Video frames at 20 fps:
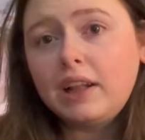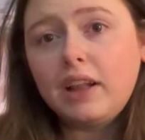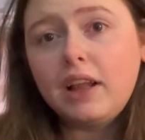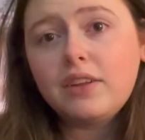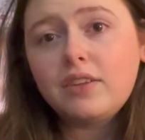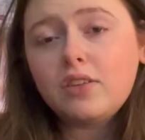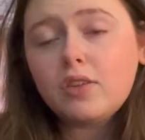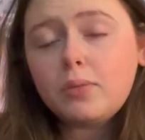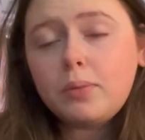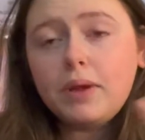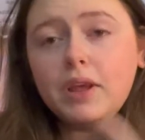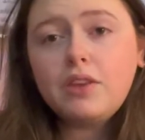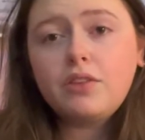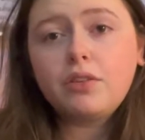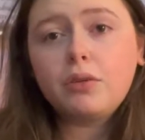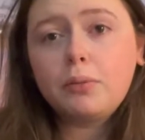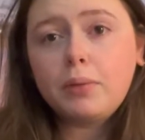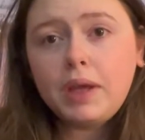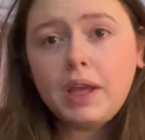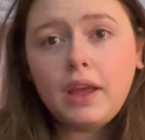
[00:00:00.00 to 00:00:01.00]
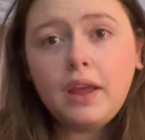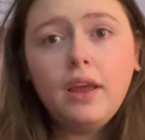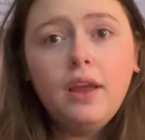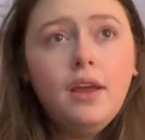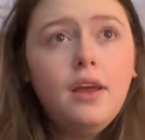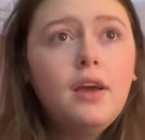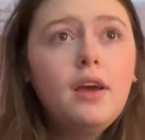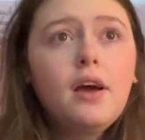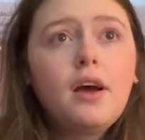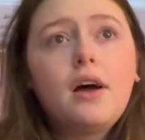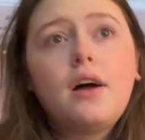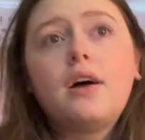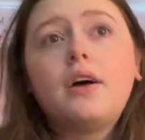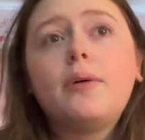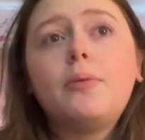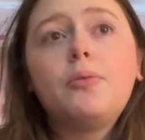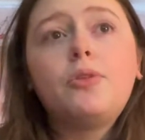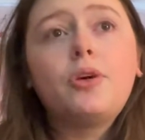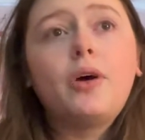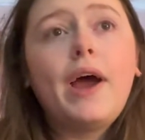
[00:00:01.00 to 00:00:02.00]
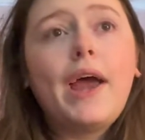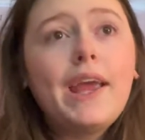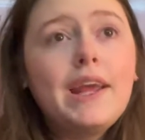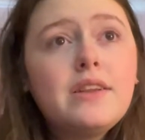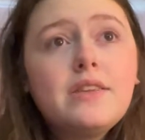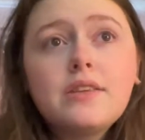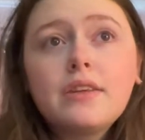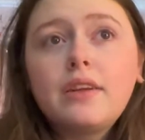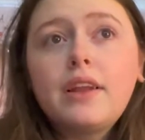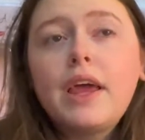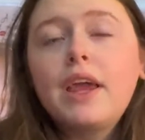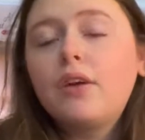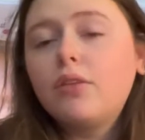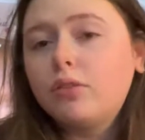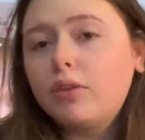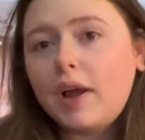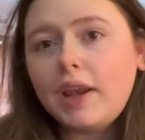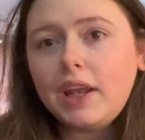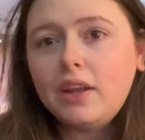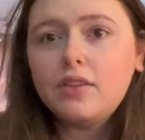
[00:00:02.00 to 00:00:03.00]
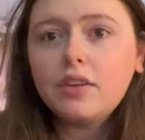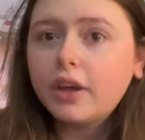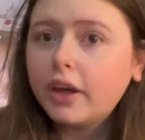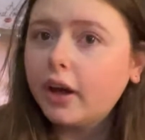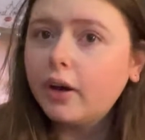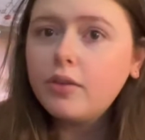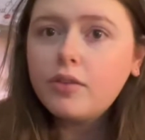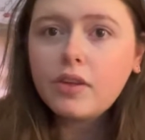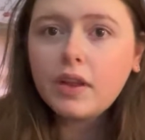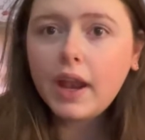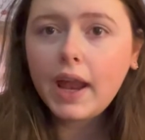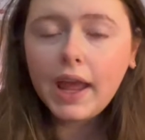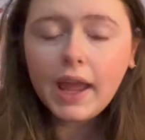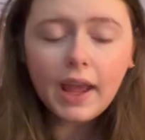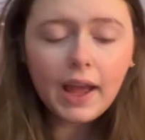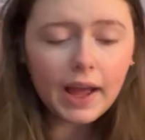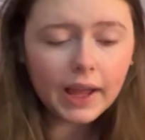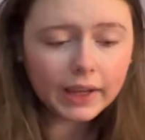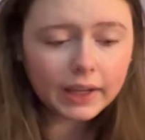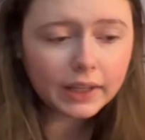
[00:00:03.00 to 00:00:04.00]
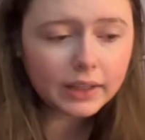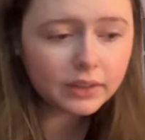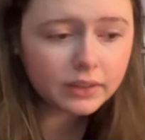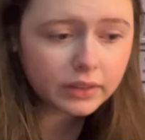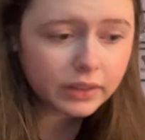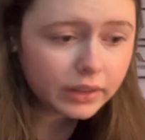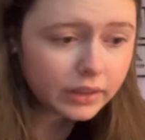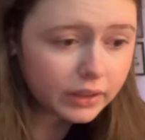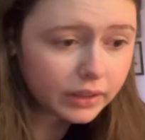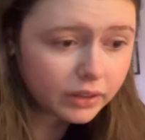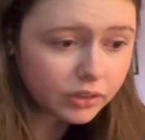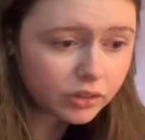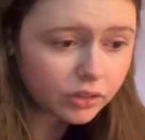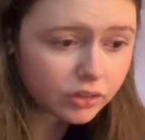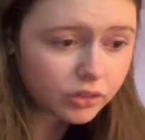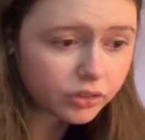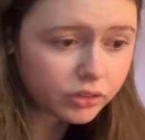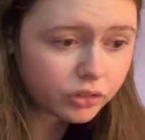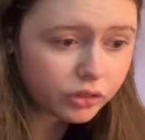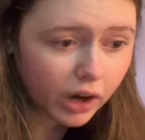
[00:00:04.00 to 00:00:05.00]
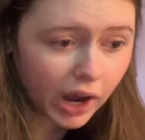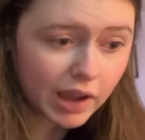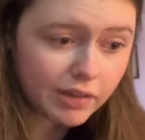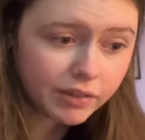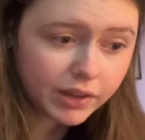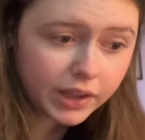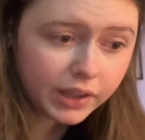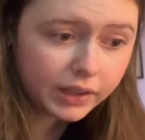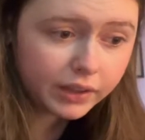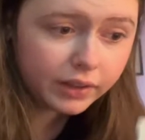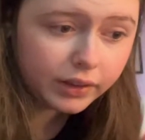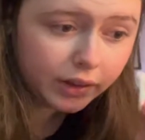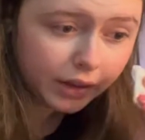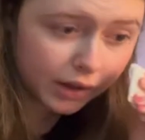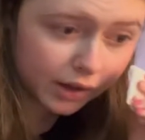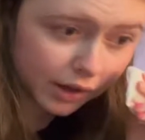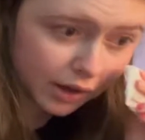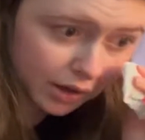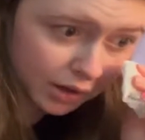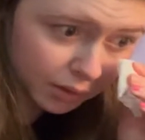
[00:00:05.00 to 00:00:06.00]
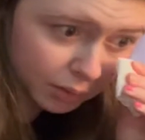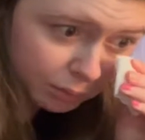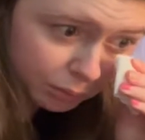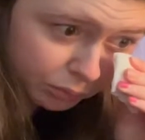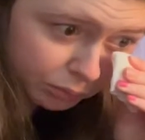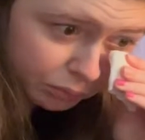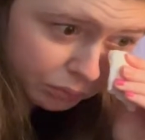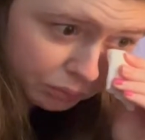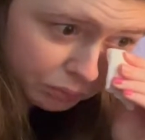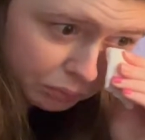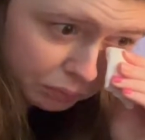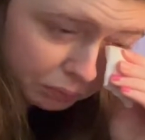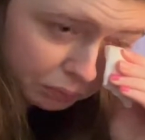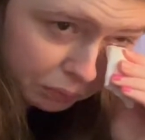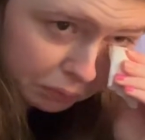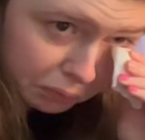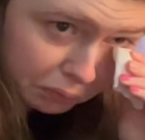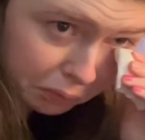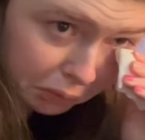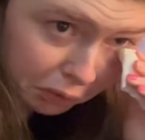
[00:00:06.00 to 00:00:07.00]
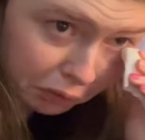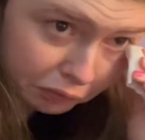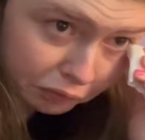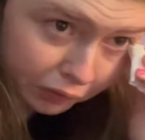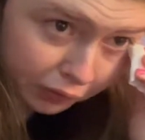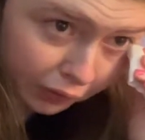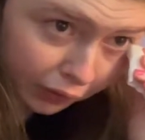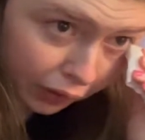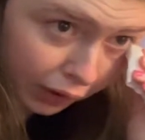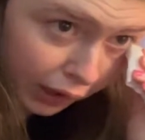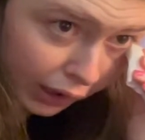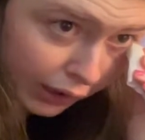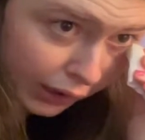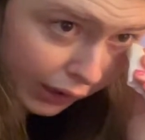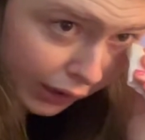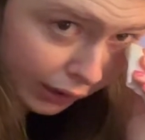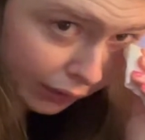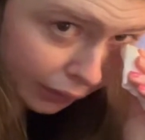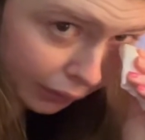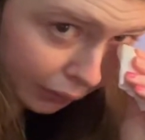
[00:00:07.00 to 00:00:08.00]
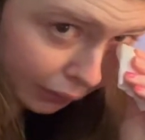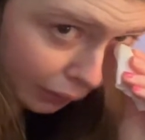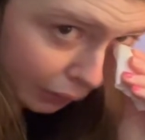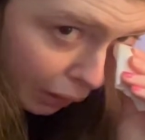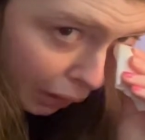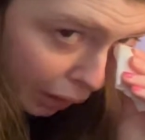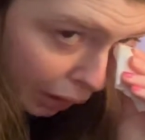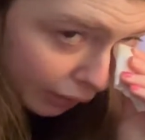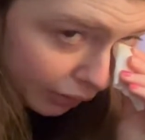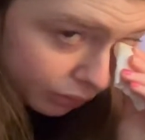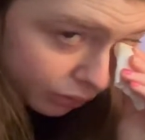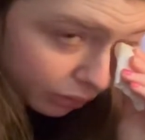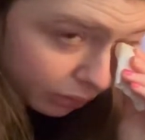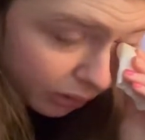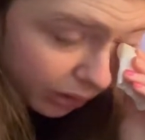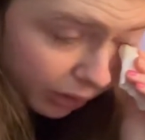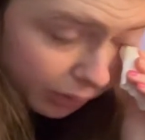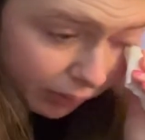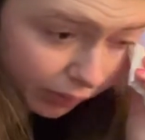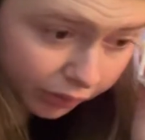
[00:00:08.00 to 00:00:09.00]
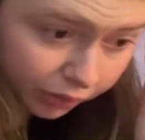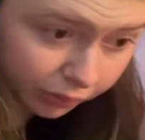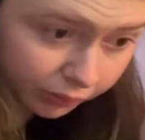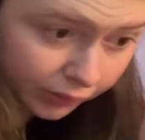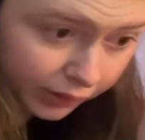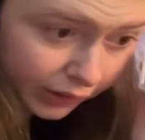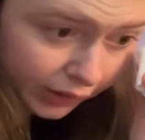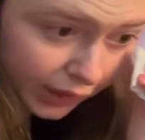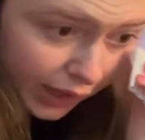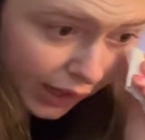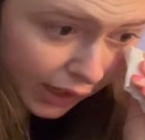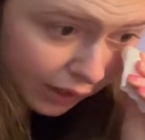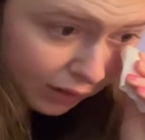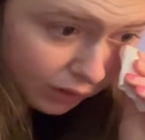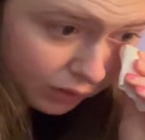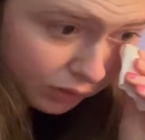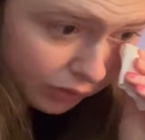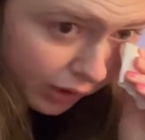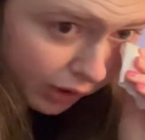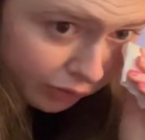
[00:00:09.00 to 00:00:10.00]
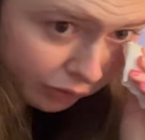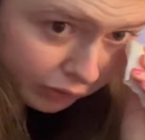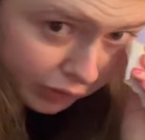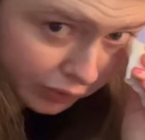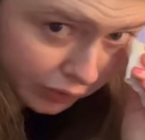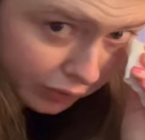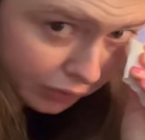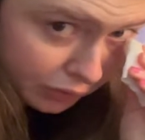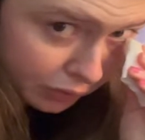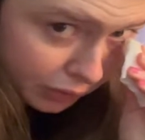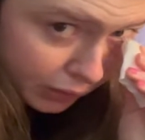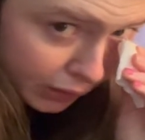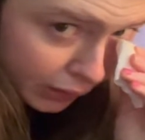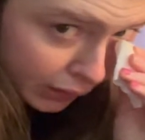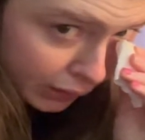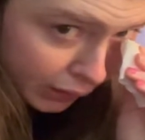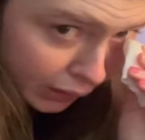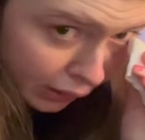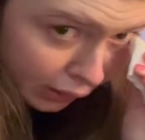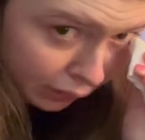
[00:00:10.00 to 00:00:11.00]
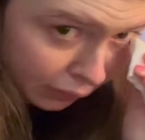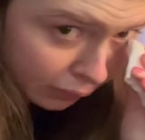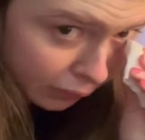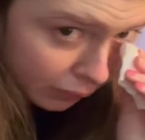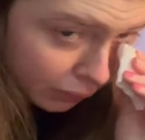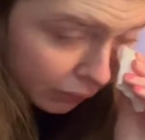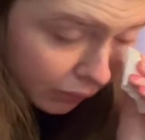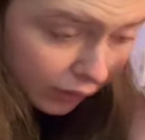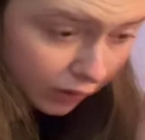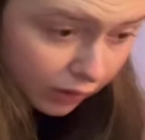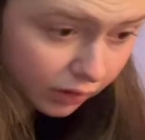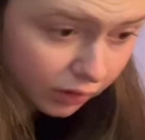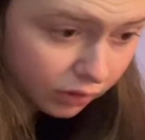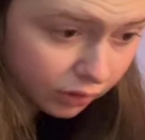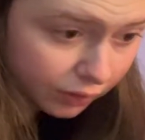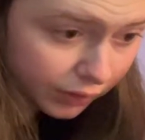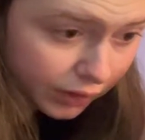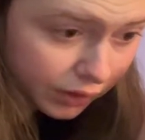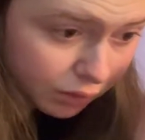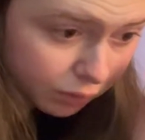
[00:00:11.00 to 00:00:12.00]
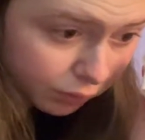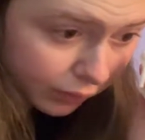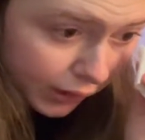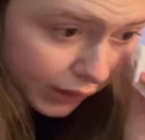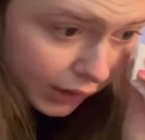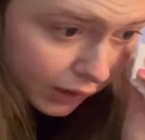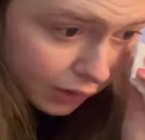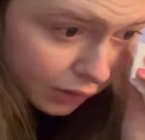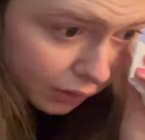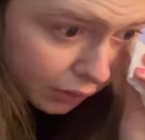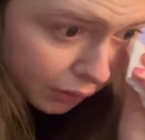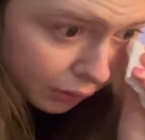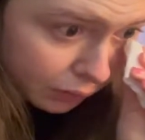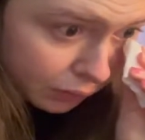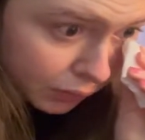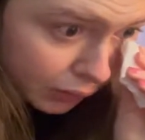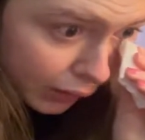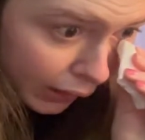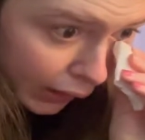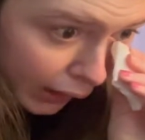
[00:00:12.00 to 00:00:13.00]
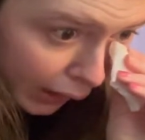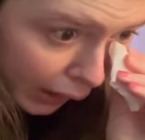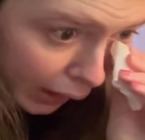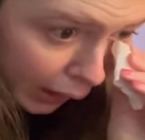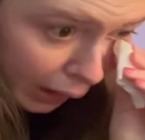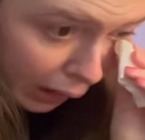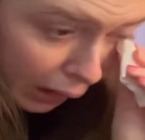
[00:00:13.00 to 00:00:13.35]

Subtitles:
license plates for me. So it's like ready to go today. I can just drive it off the lot and not have to worry about doing that stuff because it's already done. So it's ready to go today.